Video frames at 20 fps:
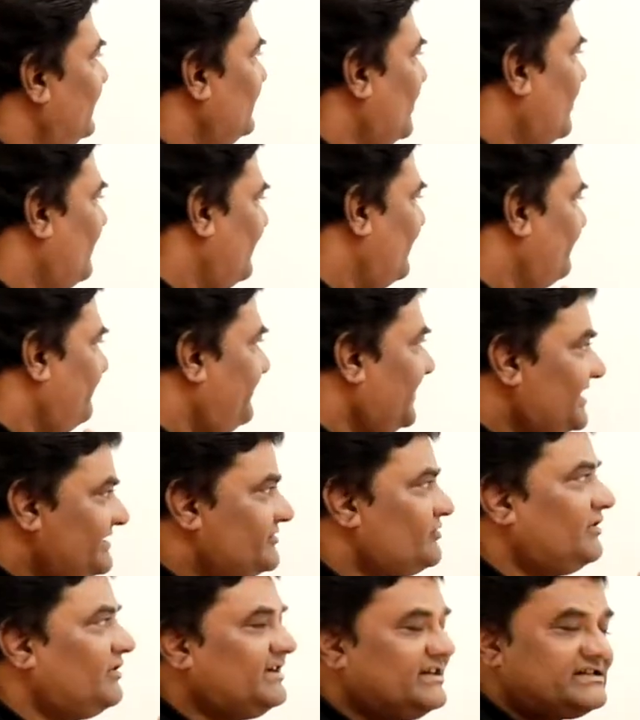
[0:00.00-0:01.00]
Now,
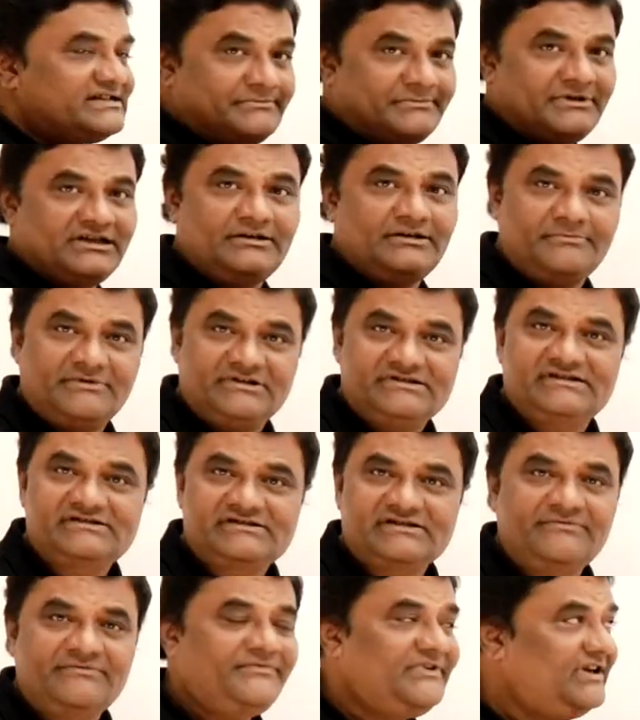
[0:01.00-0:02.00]
based on decimal number
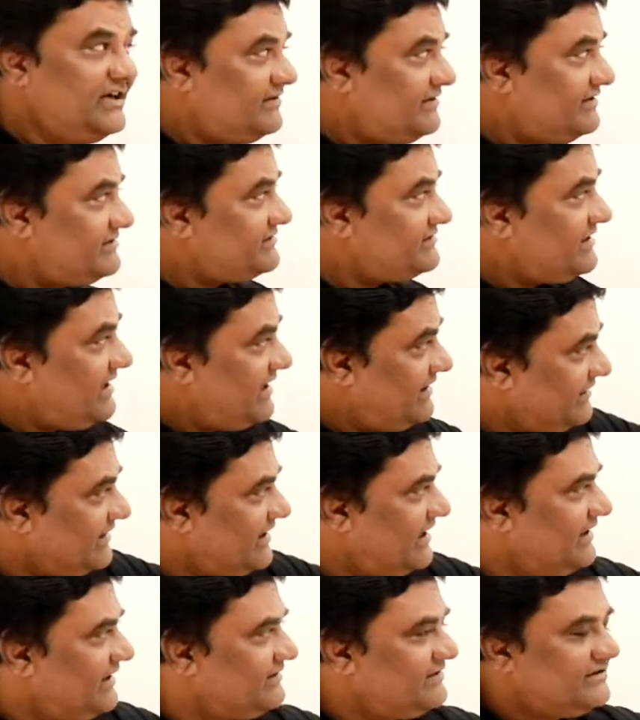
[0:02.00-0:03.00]
system, we understand
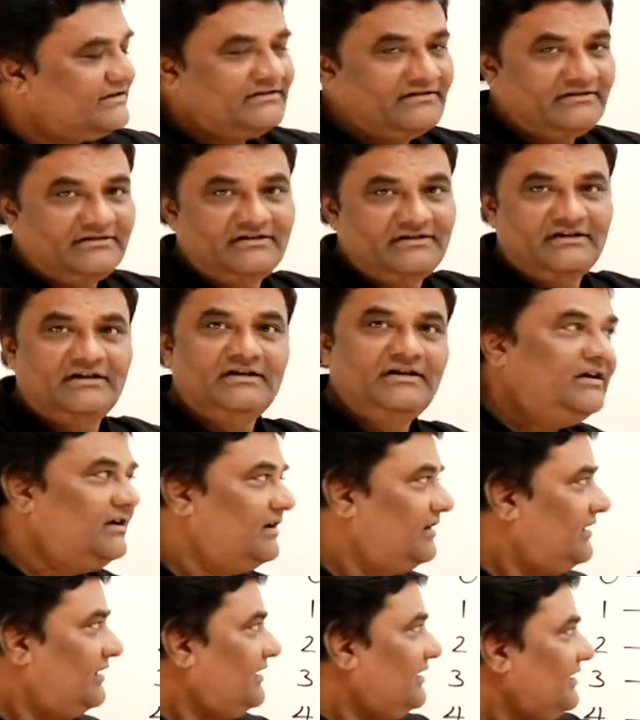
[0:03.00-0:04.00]
that
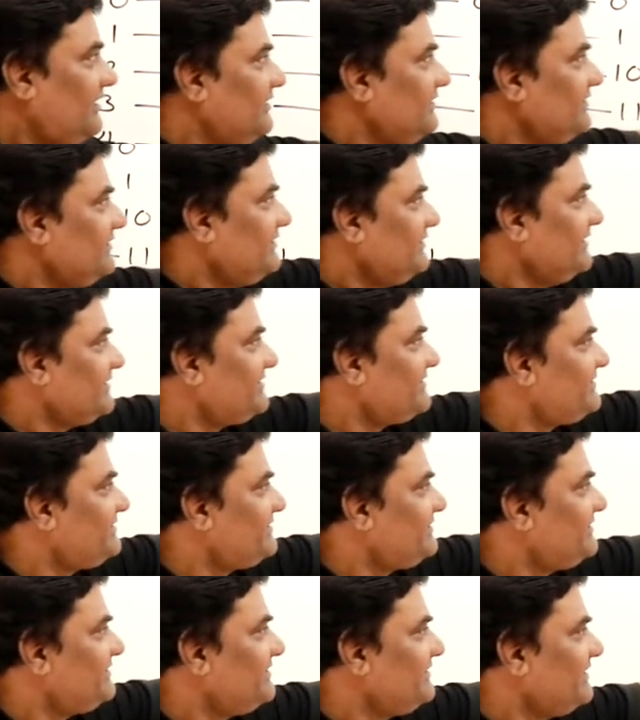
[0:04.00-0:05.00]

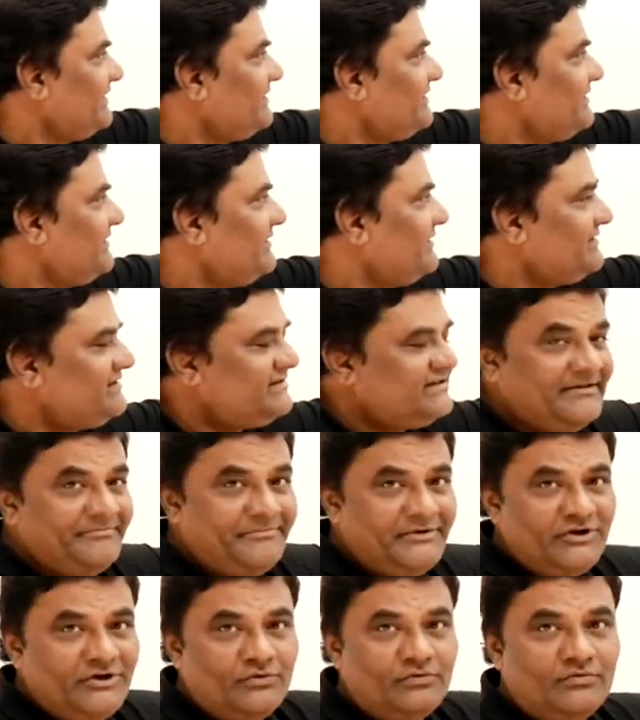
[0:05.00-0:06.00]
this
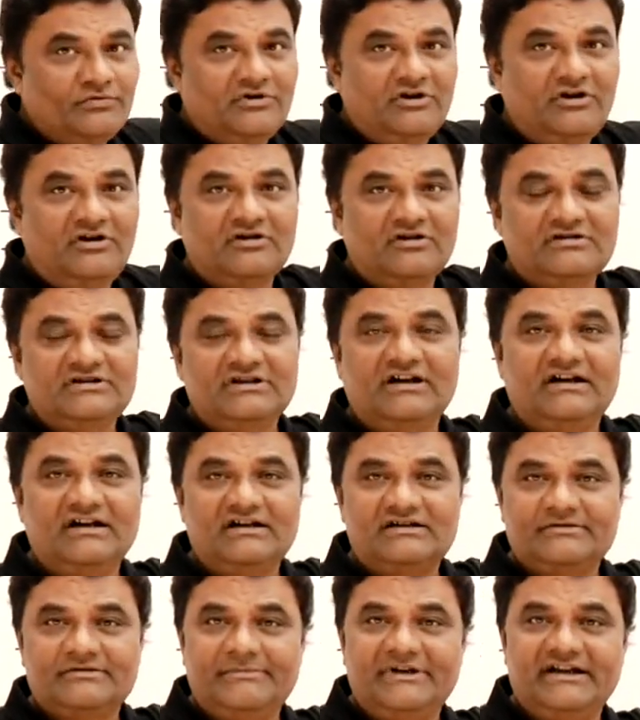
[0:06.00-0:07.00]
CPU or the
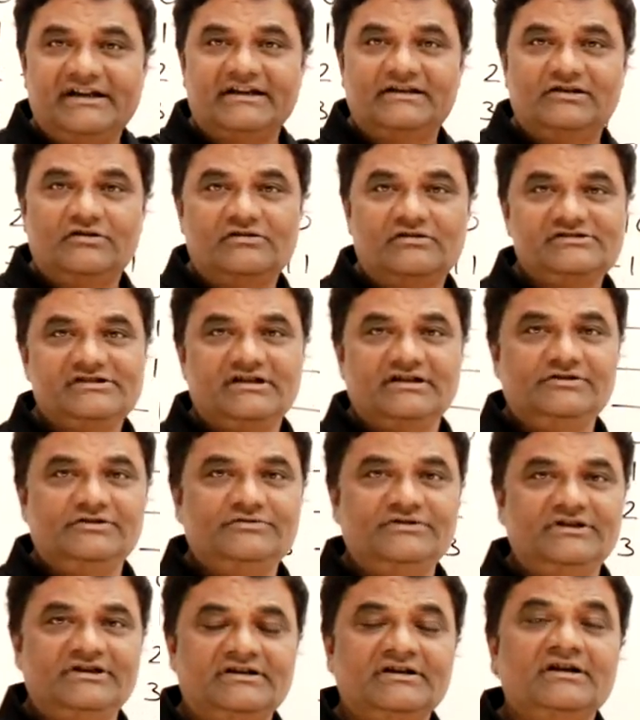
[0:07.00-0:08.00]
arithmetic and logical
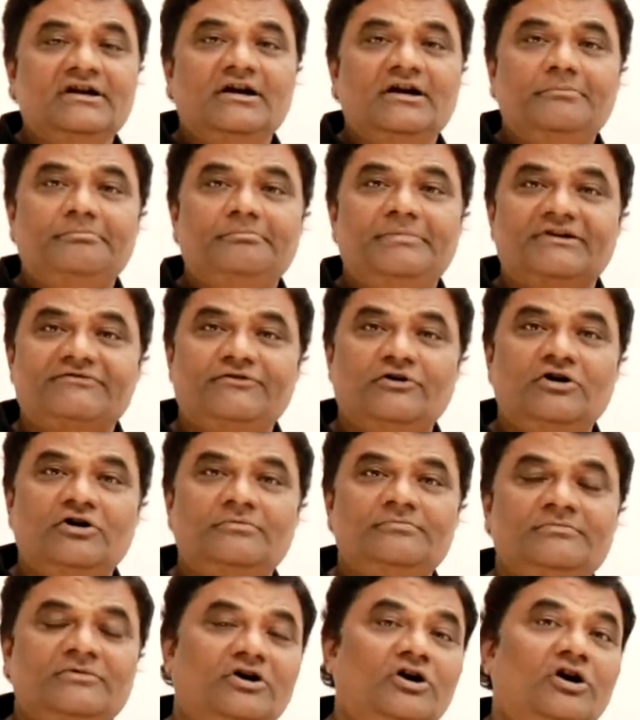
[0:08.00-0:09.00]
unit
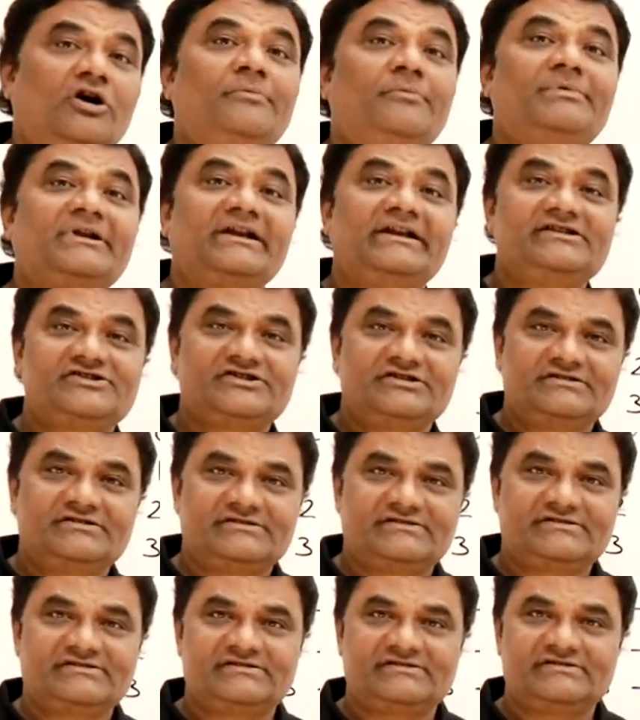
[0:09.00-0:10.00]
perform
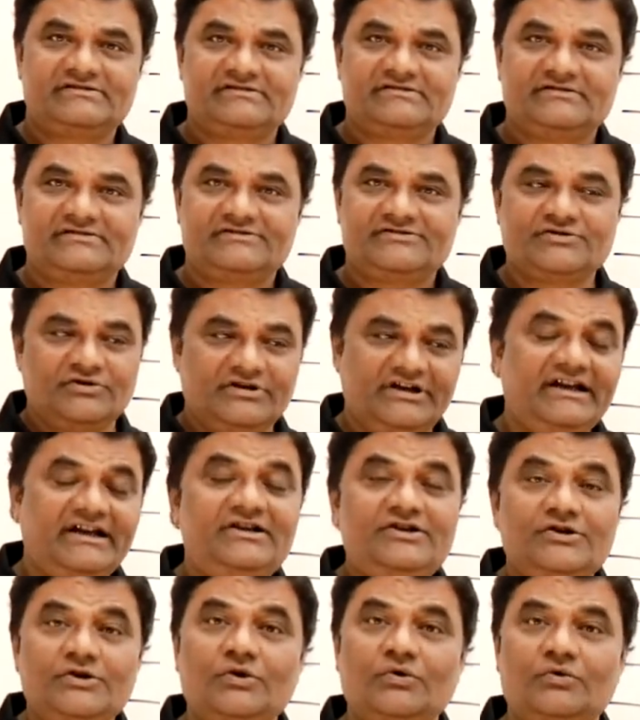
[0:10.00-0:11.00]
operations. So
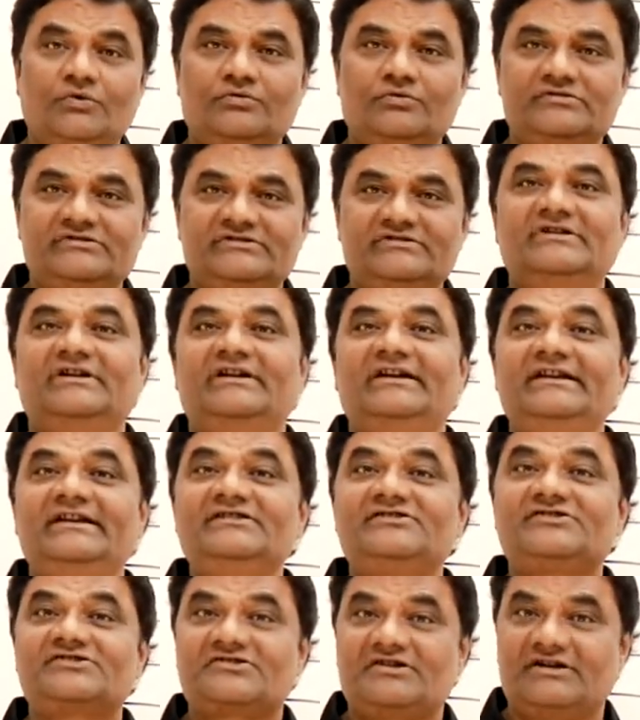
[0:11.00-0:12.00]
it knows the
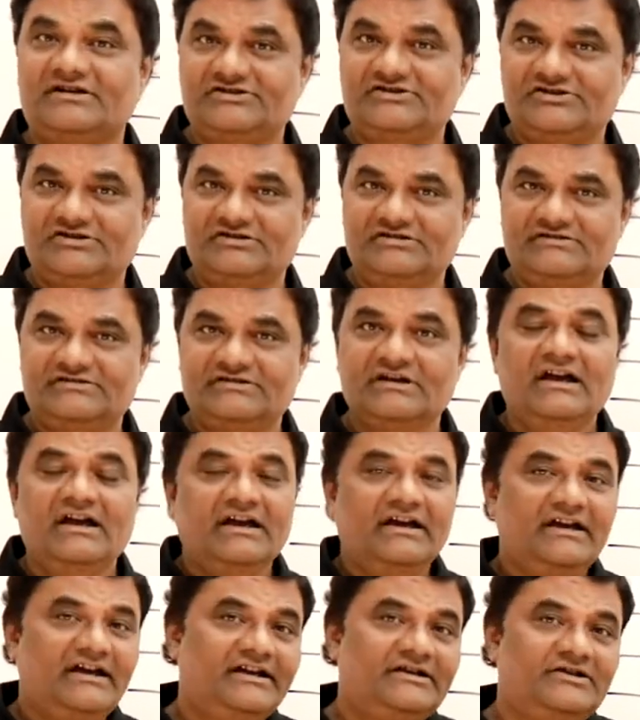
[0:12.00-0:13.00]
instructions,
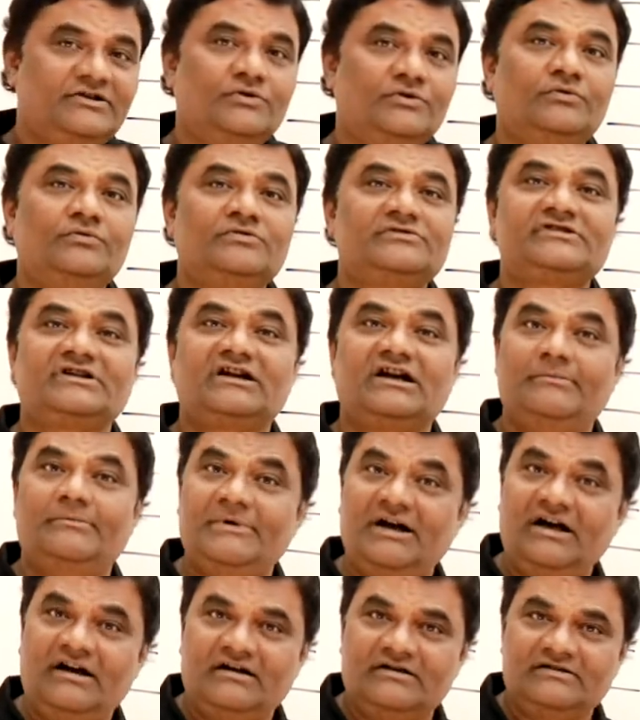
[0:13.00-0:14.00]
it knows
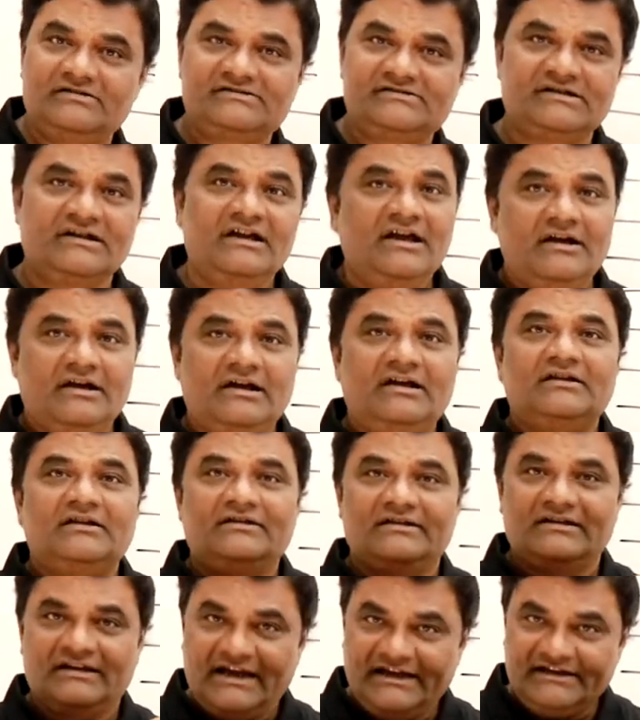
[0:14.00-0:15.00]
commands,
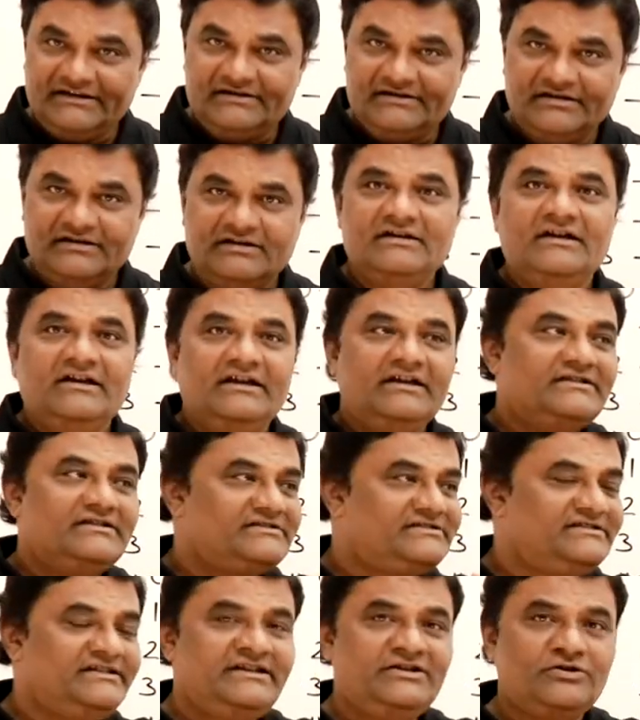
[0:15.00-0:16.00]
like
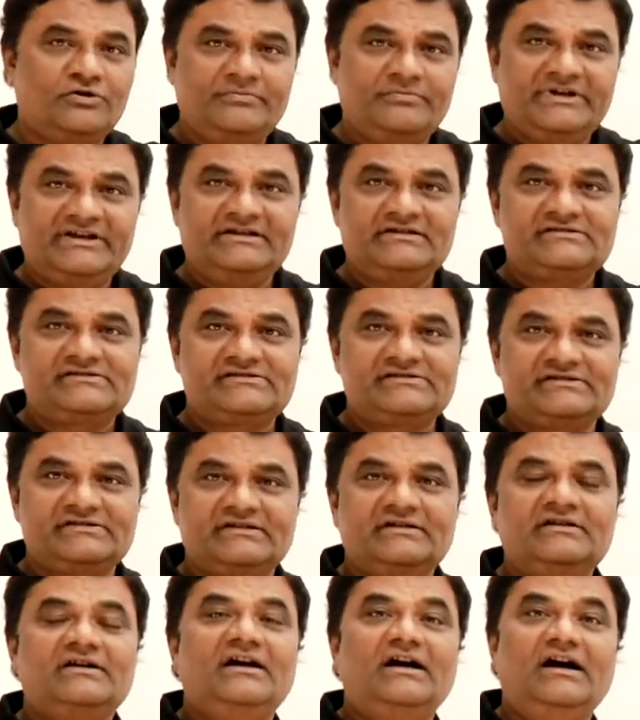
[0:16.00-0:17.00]
0
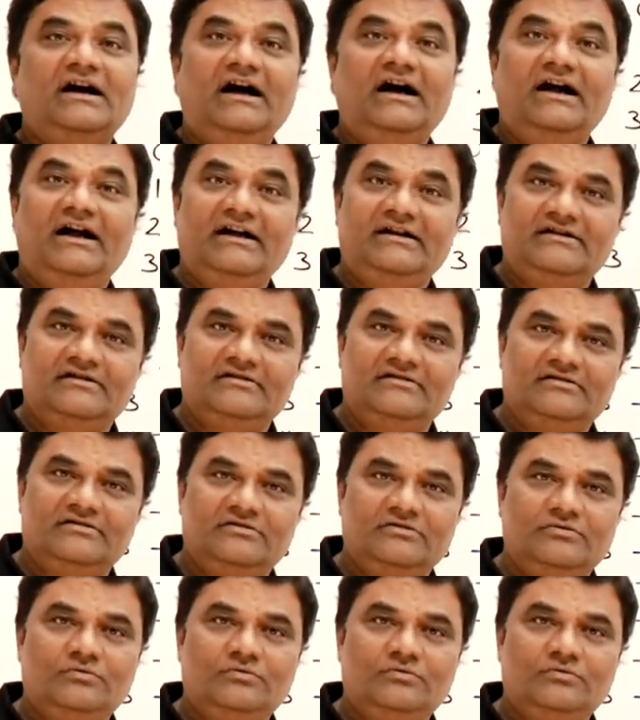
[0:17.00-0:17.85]
means add.